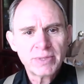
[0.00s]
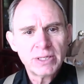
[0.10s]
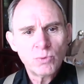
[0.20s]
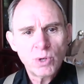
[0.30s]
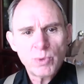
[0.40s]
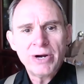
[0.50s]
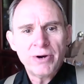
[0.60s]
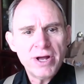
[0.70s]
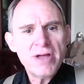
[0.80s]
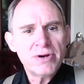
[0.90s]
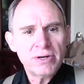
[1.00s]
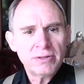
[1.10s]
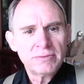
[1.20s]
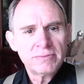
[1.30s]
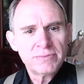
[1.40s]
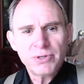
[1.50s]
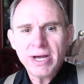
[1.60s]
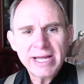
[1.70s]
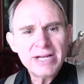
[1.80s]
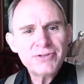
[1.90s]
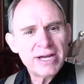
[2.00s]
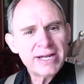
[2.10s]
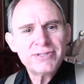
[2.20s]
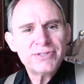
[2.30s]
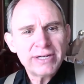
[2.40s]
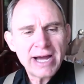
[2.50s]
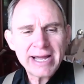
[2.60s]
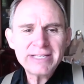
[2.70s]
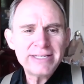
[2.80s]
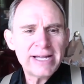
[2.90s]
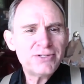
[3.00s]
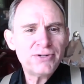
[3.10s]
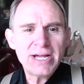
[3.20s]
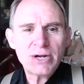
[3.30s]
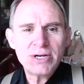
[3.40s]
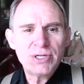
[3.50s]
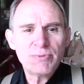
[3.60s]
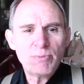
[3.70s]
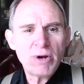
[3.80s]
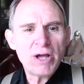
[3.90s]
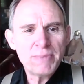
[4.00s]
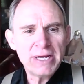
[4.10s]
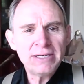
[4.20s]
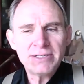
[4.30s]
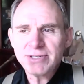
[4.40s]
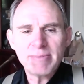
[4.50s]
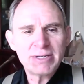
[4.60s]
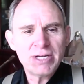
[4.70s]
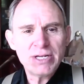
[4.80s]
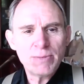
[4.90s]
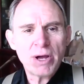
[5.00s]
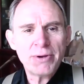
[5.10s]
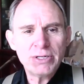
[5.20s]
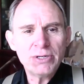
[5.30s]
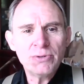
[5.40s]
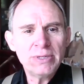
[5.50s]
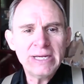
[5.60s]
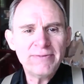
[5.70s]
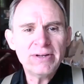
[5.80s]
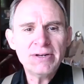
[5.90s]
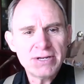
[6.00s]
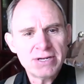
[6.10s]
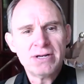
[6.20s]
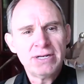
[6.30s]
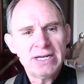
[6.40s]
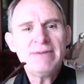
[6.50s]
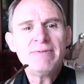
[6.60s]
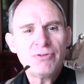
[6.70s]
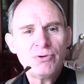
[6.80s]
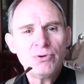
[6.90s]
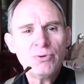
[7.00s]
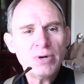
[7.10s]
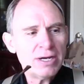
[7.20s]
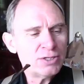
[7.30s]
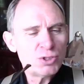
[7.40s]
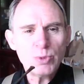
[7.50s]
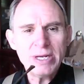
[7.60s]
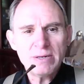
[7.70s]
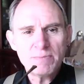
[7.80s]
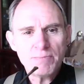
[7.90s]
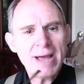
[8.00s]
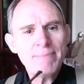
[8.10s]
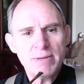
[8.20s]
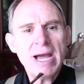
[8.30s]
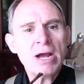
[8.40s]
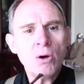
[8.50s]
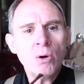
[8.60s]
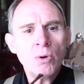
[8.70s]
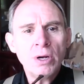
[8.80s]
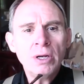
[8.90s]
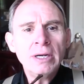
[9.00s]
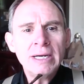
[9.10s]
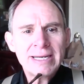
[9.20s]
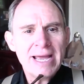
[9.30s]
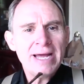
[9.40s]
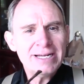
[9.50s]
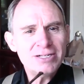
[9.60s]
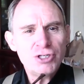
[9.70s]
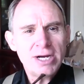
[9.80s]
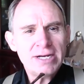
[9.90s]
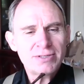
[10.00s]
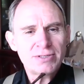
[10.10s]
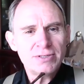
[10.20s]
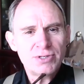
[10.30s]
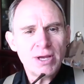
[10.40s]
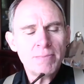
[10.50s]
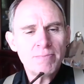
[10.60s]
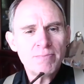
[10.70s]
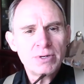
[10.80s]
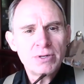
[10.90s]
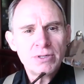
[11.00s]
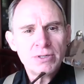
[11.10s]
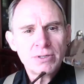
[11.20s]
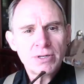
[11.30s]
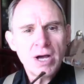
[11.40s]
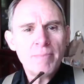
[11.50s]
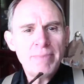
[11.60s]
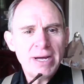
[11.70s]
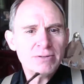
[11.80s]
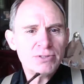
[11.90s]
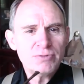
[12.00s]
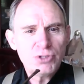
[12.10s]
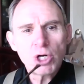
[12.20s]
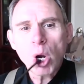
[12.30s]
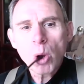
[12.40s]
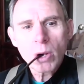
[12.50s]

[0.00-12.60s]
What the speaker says: one way or another. So I guess the answer to that question would probably be, to some extent, you probably do, even through a sweet pipe tobacco, can ingest some compounds of sugar.